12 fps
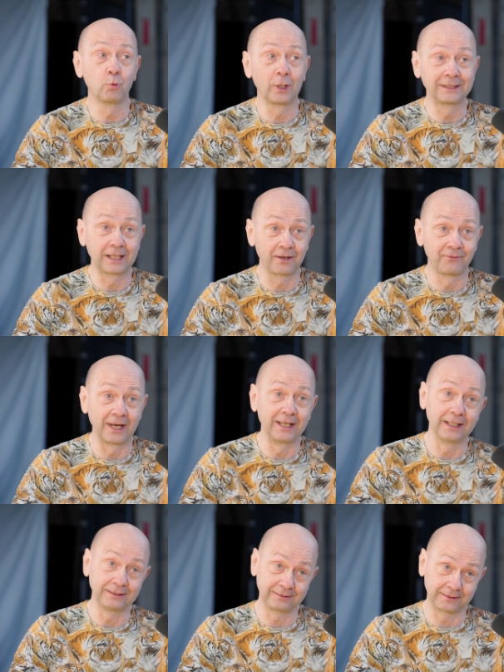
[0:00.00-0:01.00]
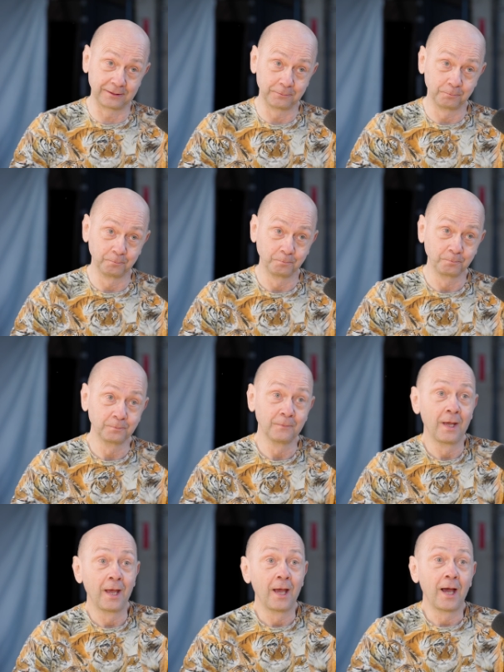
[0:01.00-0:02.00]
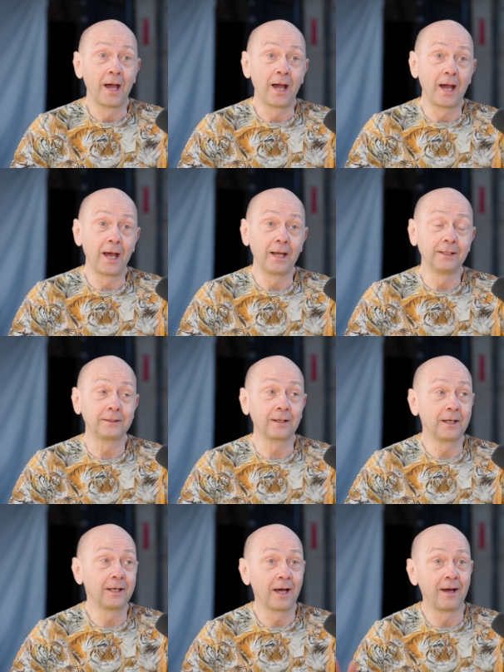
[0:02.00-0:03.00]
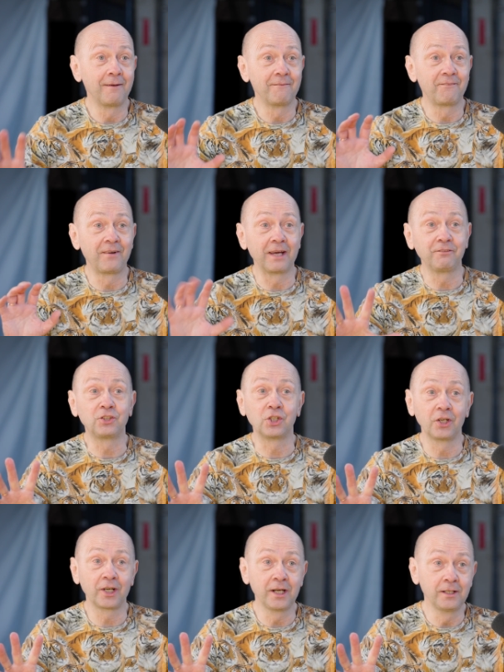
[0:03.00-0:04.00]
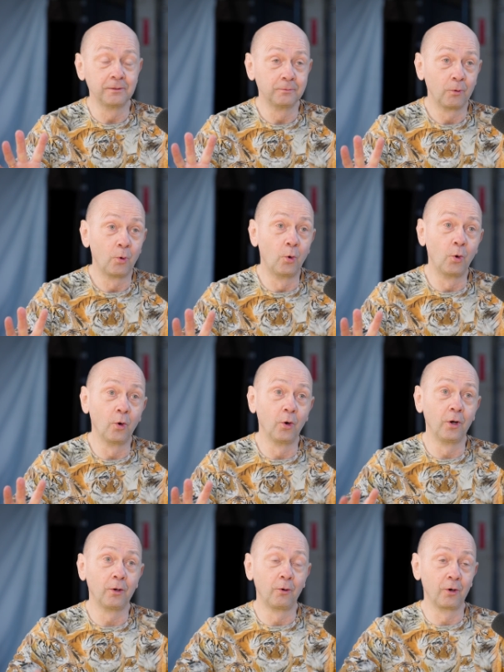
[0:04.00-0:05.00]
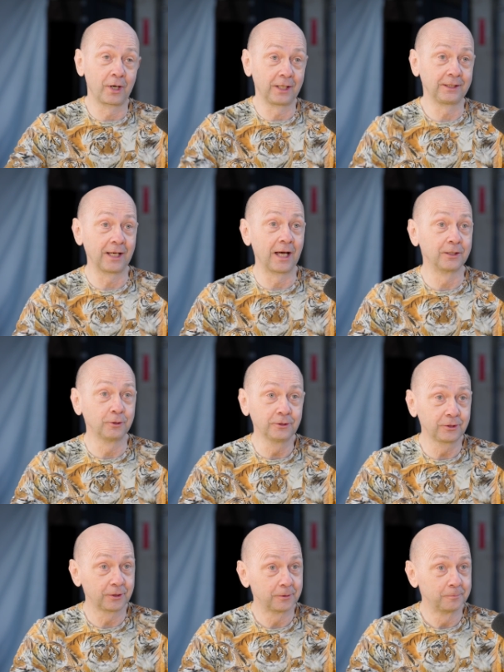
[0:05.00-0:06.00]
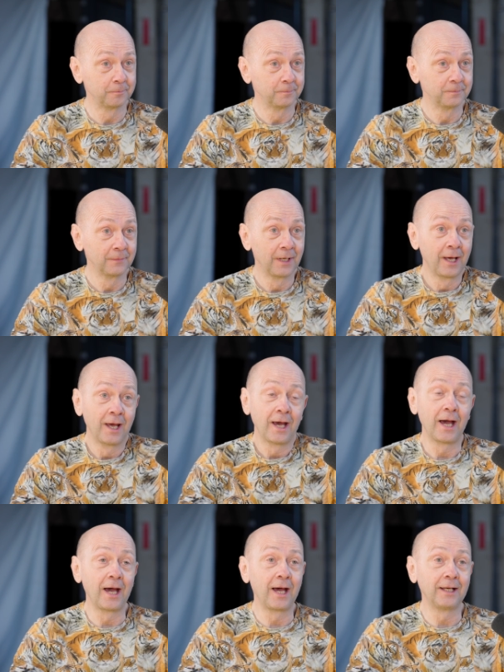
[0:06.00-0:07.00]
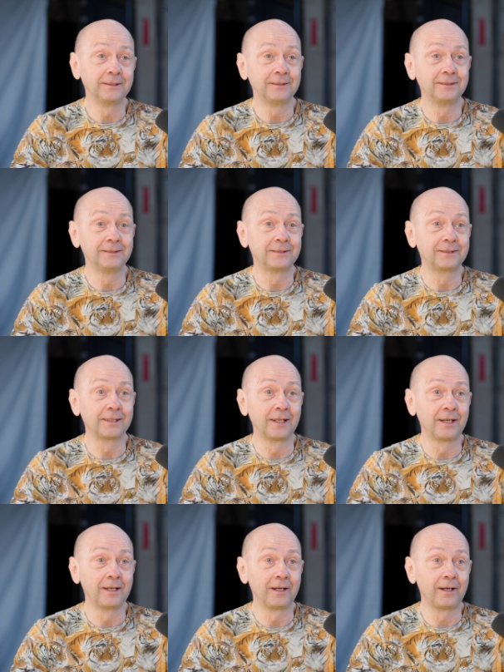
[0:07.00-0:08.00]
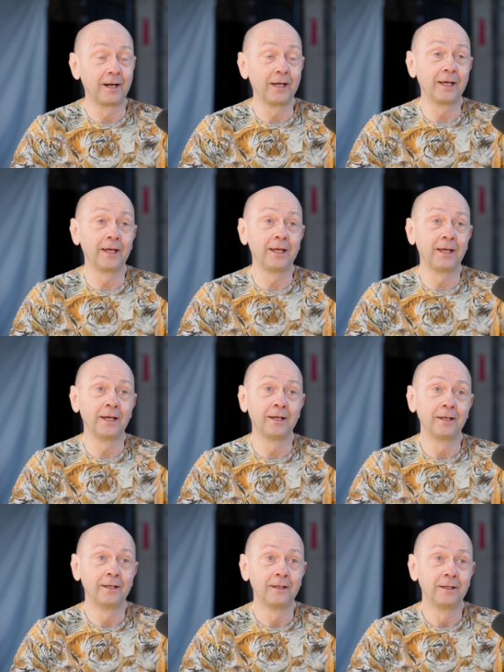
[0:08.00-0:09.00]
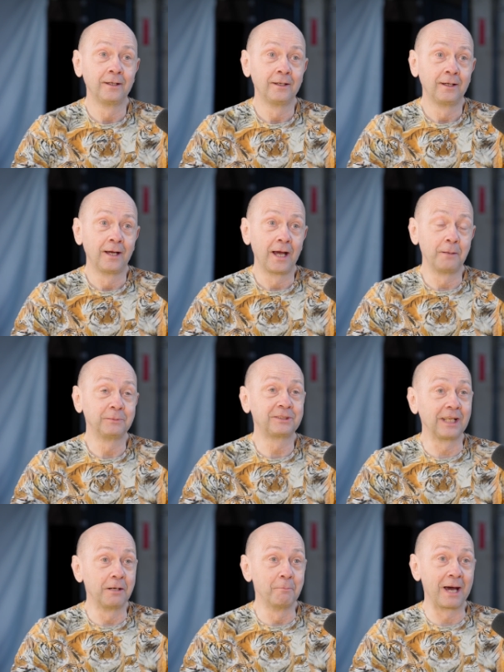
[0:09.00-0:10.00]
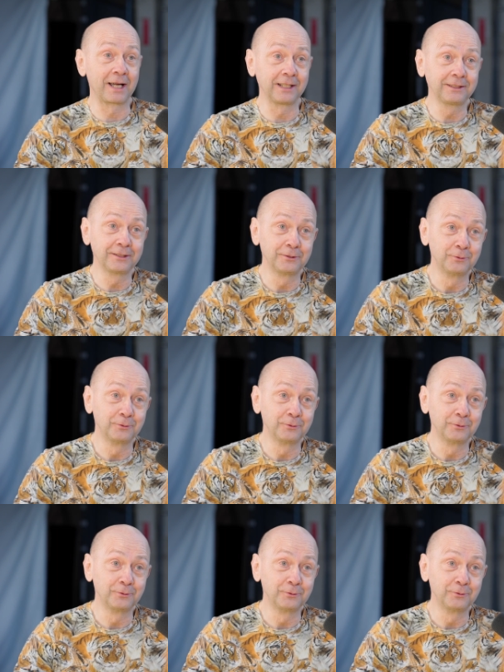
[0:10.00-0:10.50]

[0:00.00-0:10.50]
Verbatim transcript: quarter finalist, And I have five children, all already adults. And uh, I am still married